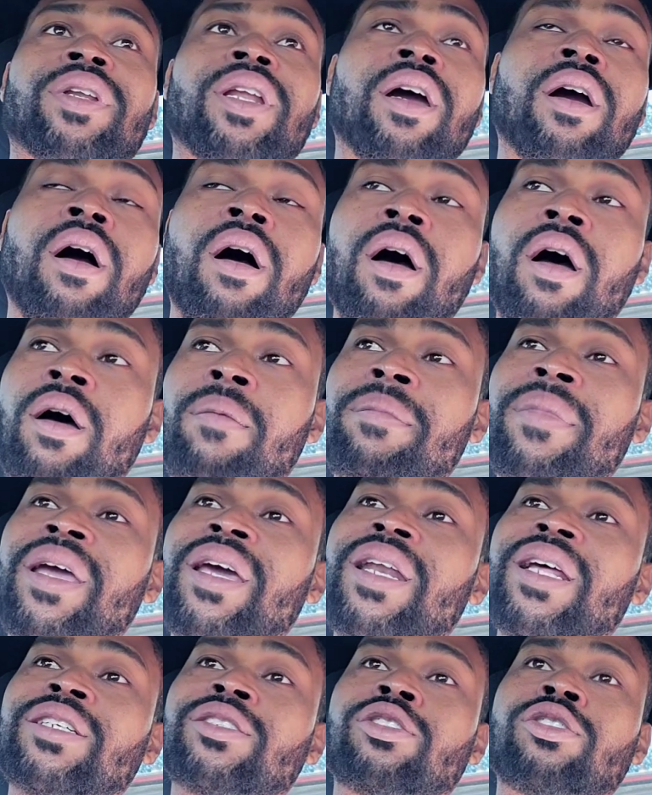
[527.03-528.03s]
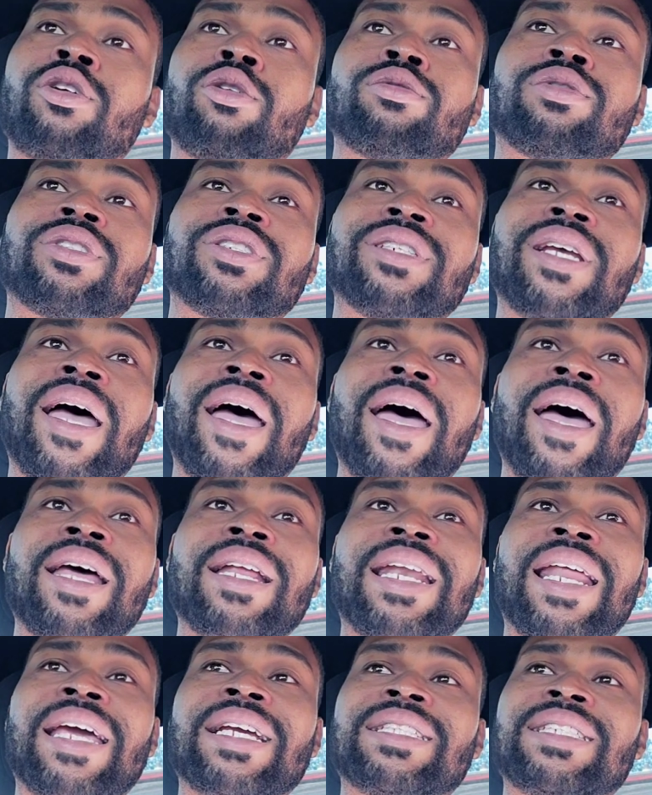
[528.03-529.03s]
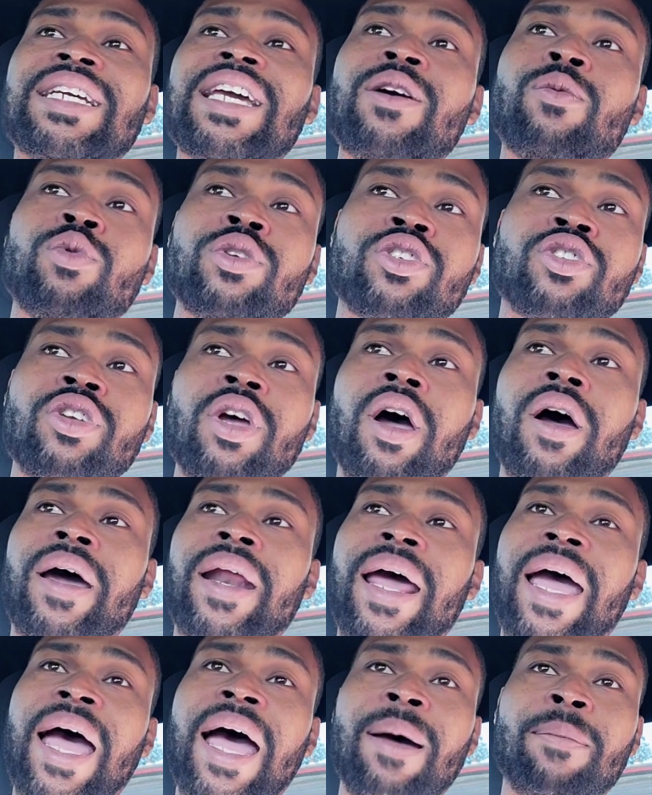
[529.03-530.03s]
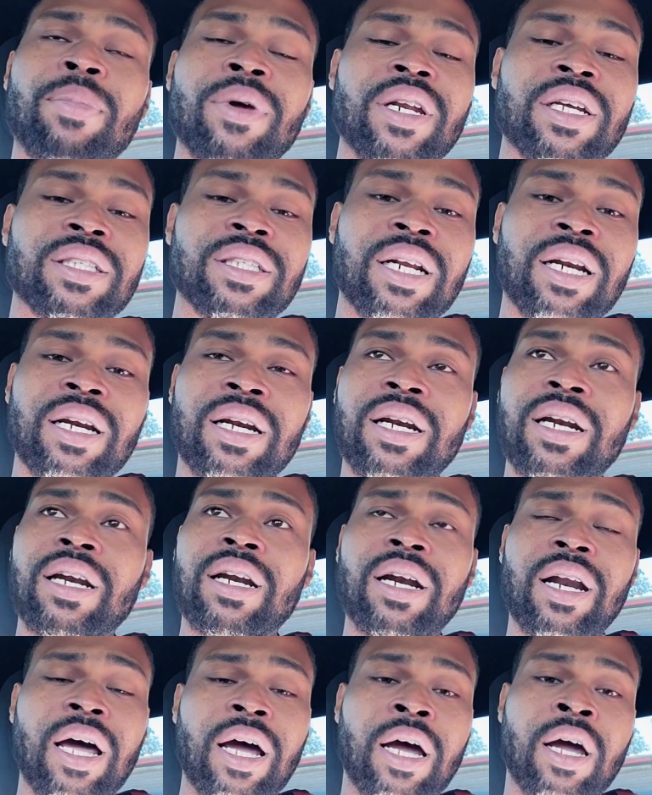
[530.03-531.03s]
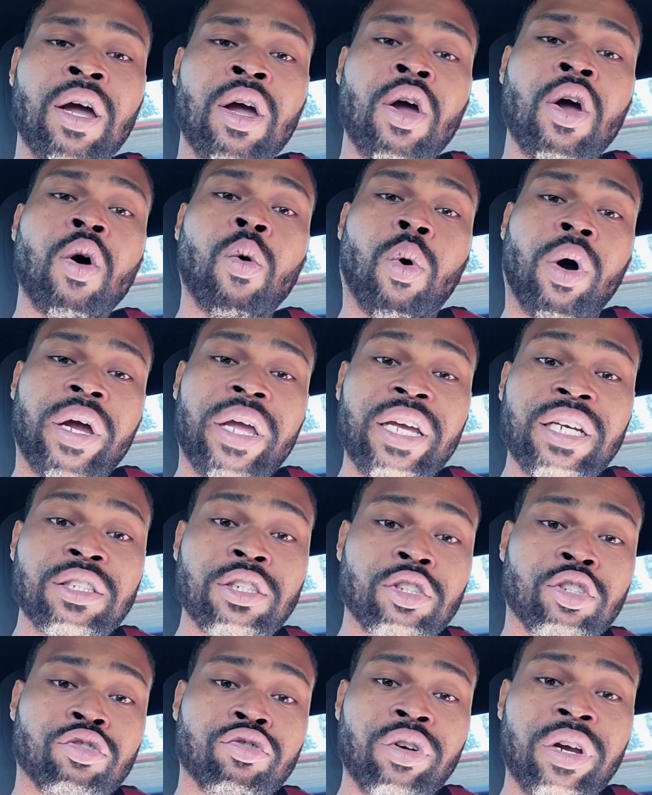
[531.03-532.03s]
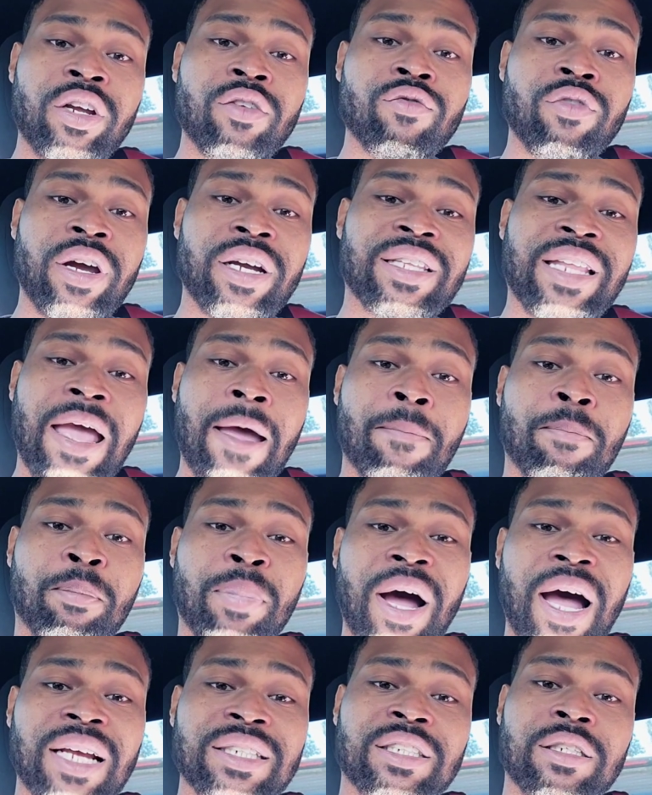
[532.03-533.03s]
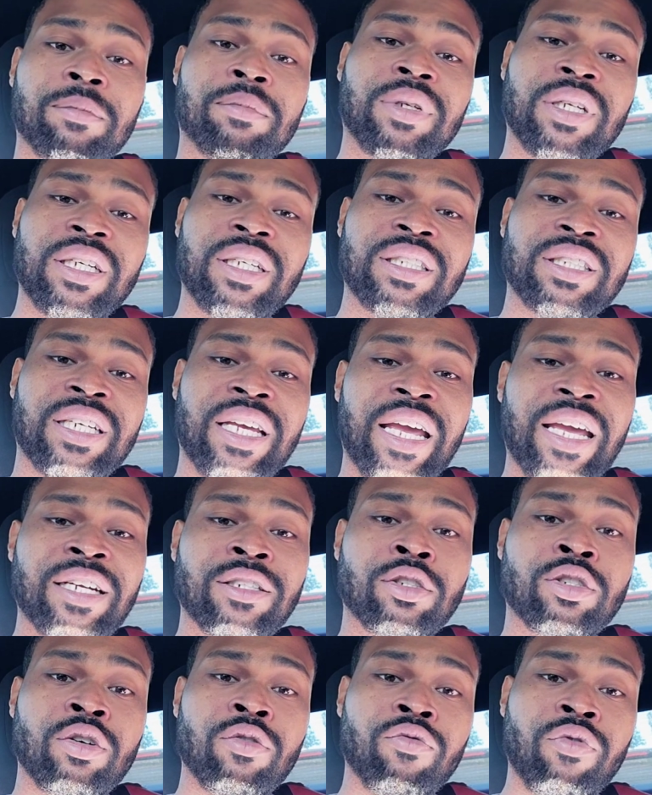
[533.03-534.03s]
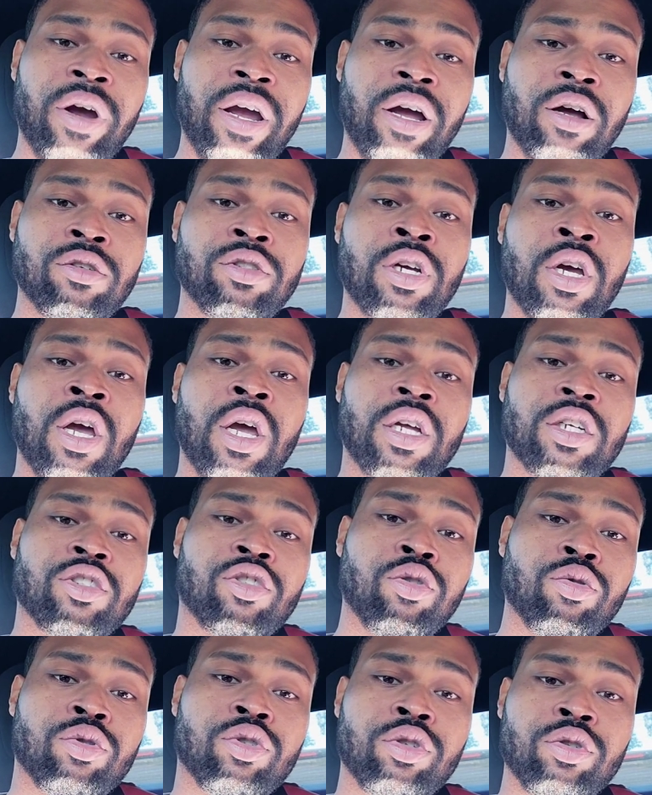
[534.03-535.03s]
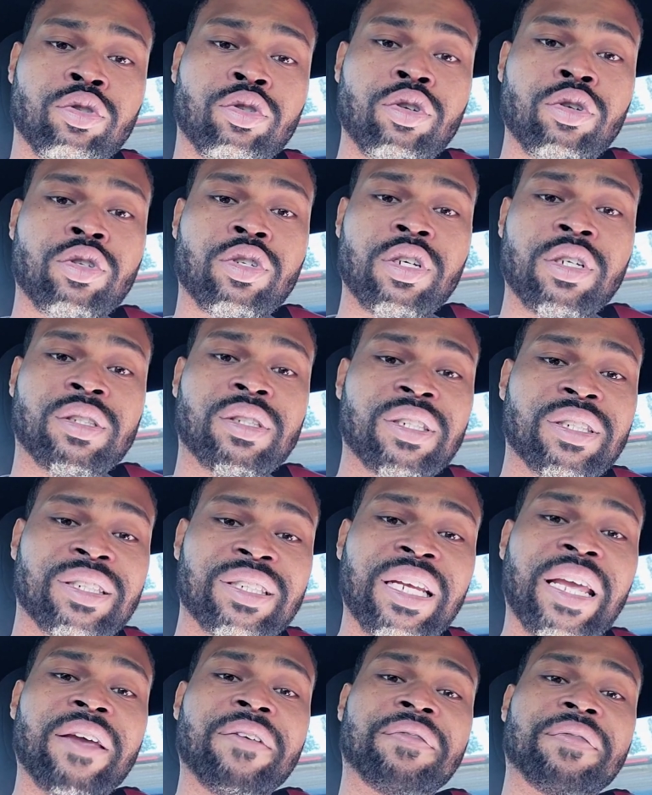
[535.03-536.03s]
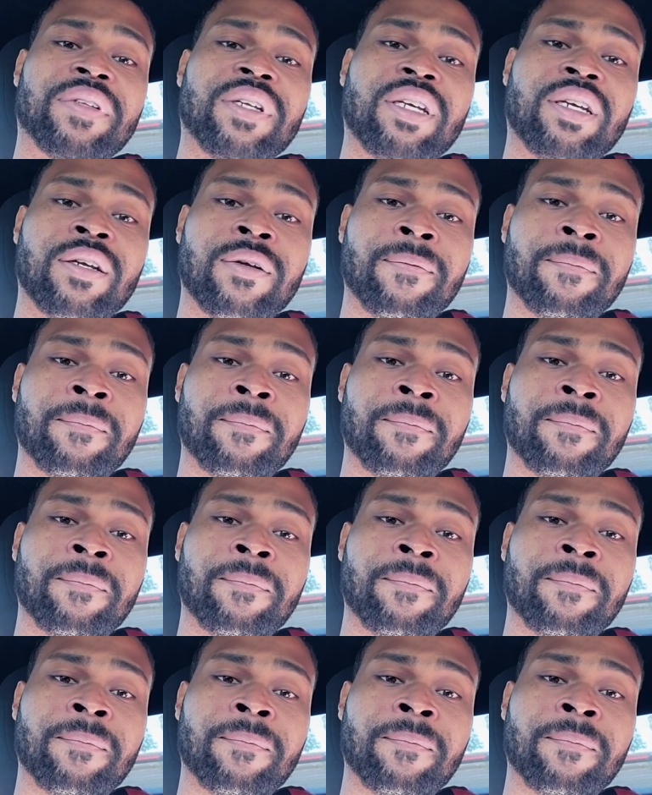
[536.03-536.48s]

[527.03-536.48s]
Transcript: like, oh man, that's so sad. Like, damn, we saw it happening. Da, da, da, da, Well, here's a train wreck that possibly is getting derailed to, to, to, to, to safety.